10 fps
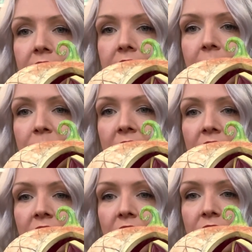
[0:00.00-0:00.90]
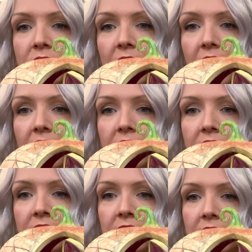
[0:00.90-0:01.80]
Same thing on the other side.
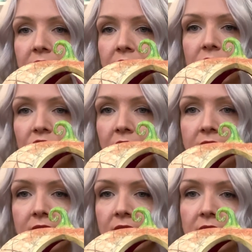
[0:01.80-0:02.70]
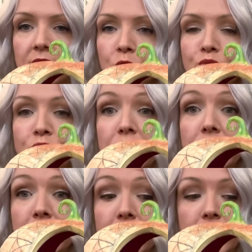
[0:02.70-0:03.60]
Just
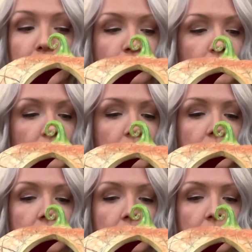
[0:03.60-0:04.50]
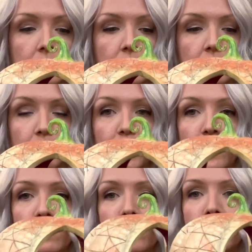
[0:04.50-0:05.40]
crazy.
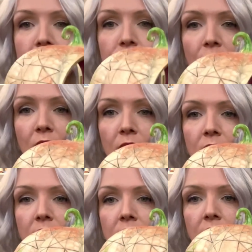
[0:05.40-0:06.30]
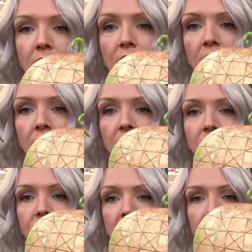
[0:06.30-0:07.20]
Beautiful.
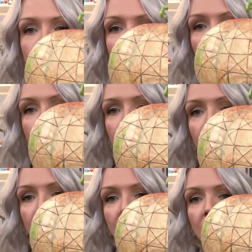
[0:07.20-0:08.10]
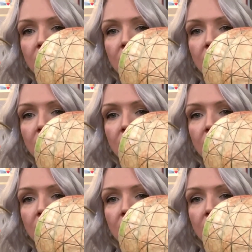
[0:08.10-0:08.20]
You see the chair in there?